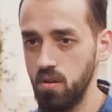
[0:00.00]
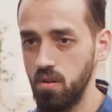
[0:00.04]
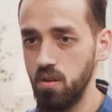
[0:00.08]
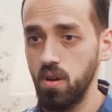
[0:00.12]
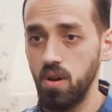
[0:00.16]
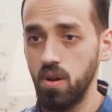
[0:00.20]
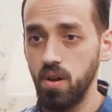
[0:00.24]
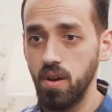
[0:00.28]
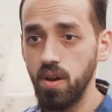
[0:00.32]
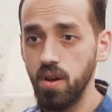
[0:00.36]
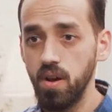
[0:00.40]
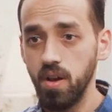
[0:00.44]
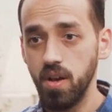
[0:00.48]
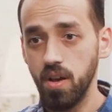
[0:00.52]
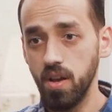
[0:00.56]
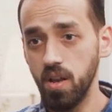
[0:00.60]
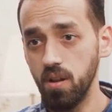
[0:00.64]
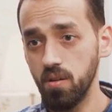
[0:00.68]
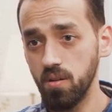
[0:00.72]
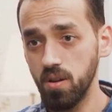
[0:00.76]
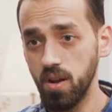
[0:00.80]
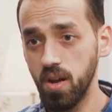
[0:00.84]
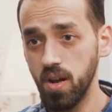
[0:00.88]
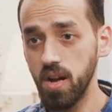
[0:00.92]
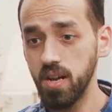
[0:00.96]
Now, don't
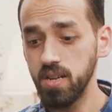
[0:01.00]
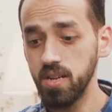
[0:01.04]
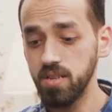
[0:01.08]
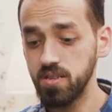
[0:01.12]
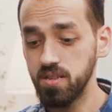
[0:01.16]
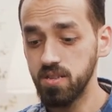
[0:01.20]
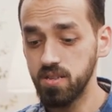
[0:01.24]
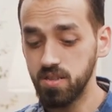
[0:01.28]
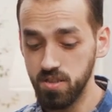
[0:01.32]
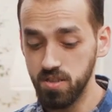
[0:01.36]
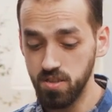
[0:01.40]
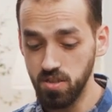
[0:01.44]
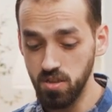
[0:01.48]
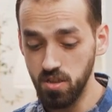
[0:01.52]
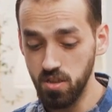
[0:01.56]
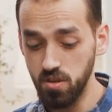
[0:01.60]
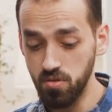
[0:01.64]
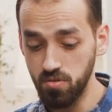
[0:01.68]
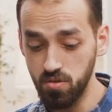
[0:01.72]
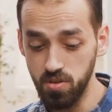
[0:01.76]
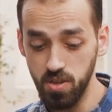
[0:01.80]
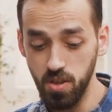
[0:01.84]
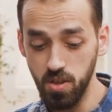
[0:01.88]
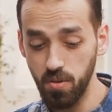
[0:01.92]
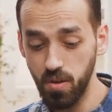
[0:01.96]
go thinking you need
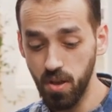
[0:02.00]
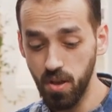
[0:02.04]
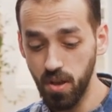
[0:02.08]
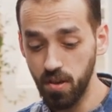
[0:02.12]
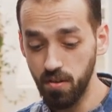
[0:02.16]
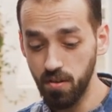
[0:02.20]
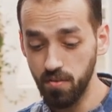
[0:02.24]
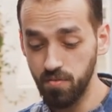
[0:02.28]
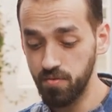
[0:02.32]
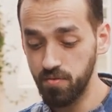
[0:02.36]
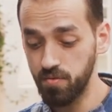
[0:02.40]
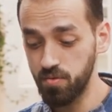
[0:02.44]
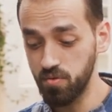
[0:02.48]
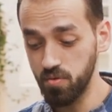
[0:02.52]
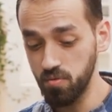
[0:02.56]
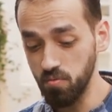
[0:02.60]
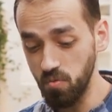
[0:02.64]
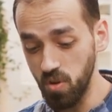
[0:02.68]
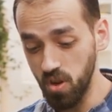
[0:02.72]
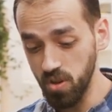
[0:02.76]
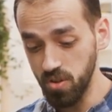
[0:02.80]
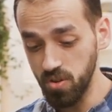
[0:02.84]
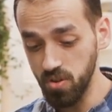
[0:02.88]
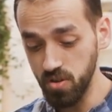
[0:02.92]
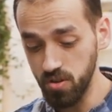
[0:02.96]
millions of viewers to make
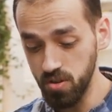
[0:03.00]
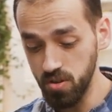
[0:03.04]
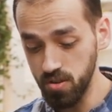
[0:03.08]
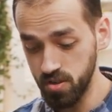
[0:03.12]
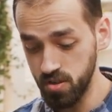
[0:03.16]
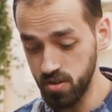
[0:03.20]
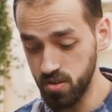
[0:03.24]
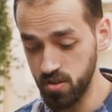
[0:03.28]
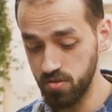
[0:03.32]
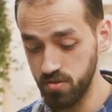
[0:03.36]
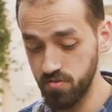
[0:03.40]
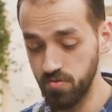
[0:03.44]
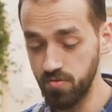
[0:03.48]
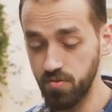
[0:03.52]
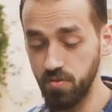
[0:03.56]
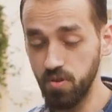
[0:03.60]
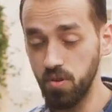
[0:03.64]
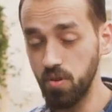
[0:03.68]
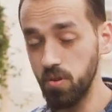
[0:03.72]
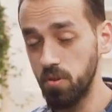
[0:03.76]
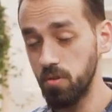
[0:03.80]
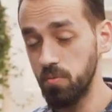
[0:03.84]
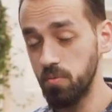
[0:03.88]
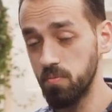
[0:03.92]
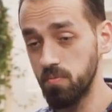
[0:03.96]
money. That's not true
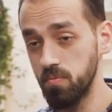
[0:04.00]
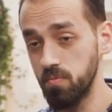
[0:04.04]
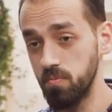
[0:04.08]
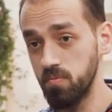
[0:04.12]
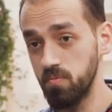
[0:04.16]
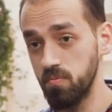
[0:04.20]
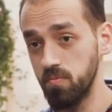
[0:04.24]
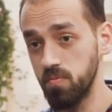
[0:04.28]
at all.